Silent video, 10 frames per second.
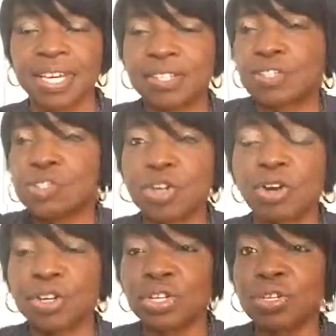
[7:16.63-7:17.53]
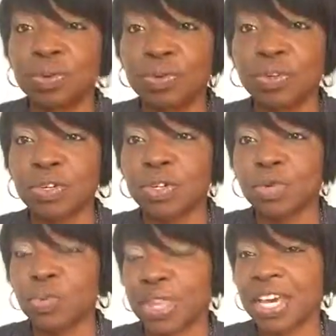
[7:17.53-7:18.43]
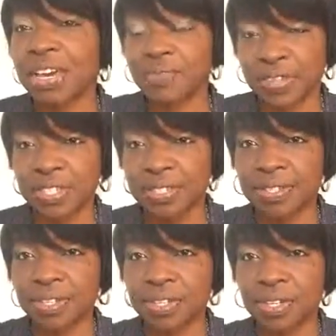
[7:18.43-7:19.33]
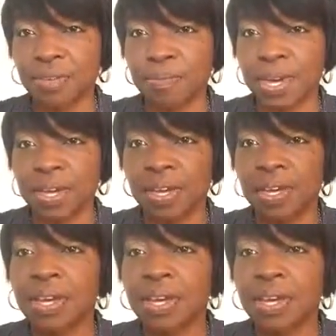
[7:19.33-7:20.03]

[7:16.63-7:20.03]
and start new with every decision you make.